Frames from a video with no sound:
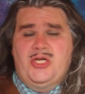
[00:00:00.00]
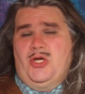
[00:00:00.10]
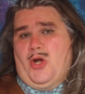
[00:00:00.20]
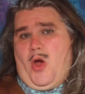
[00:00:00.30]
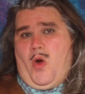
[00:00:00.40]

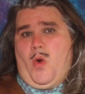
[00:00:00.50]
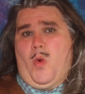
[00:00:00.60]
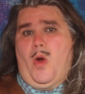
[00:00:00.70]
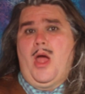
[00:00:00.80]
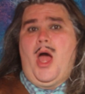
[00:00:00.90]
you
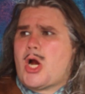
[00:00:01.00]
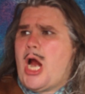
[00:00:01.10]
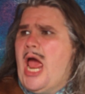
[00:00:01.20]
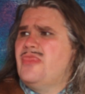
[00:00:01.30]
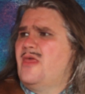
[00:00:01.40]
know,
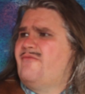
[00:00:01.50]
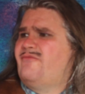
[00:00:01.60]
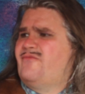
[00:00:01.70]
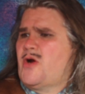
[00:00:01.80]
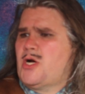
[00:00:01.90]
and the
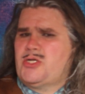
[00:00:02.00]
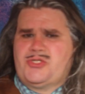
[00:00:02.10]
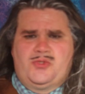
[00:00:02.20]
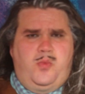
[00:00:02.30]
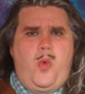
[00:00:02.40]

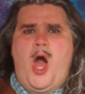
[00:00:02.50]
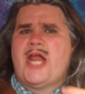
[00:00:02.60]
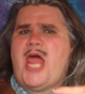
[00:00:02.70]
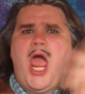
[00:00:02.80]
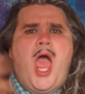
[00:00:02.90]
first
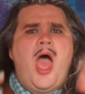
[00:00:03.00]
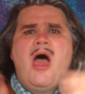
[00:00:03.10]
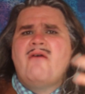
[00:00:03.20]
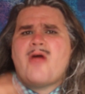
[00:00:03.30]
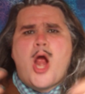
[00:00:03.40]

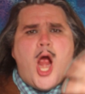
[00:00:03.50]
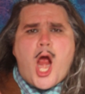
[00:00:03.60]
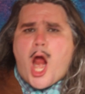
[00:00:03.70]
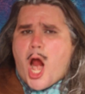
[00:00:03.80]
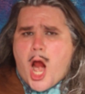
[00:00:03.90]

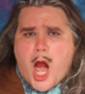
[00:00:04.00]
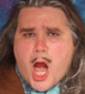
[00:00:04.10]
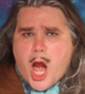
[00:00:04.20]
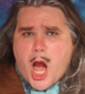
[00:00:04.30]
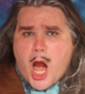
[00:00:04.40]

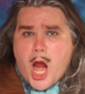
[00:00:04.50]
whatever.